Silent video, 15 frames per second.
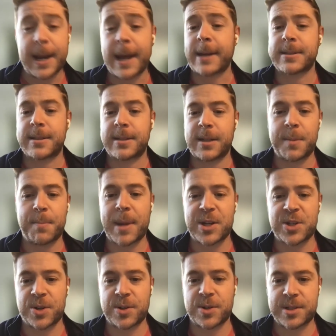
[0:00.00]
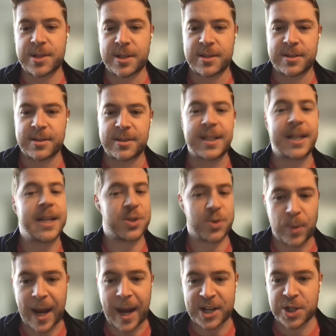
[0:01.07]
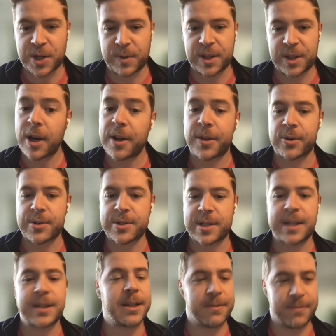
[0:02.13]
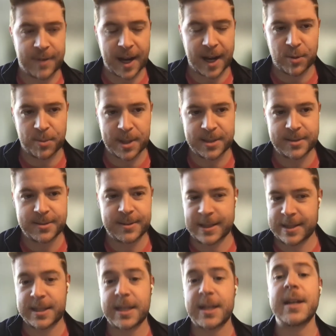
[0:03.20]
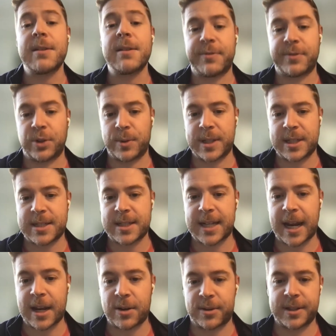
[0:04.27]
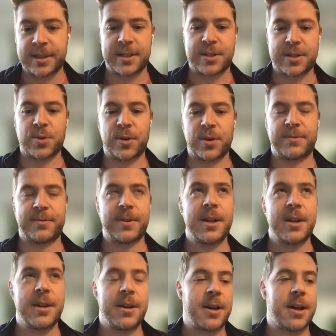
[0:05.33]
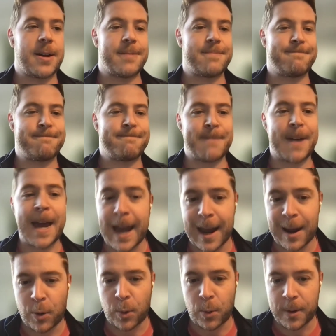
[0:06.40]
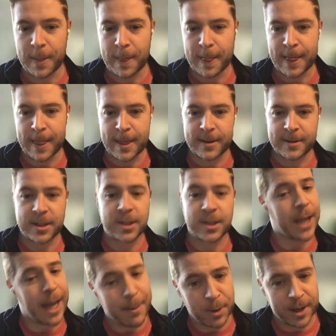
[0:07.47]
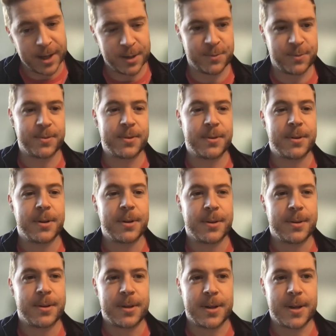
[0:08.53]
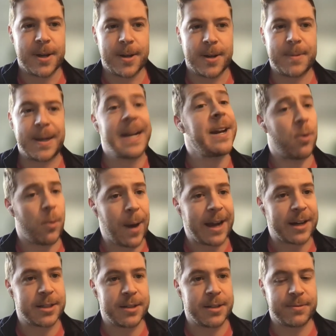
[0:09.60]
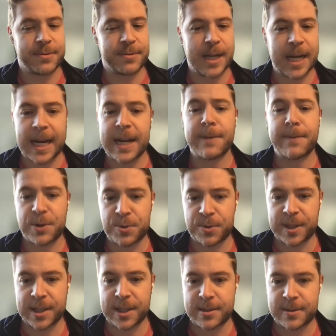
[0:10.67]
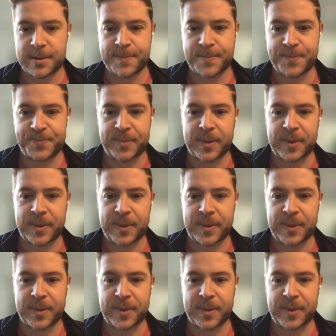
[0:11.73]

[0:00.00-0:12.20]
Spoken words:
Next, it measures the interaction with others and the environment. This is the influence scale. This is sort of how collaborative and interactive an individual is.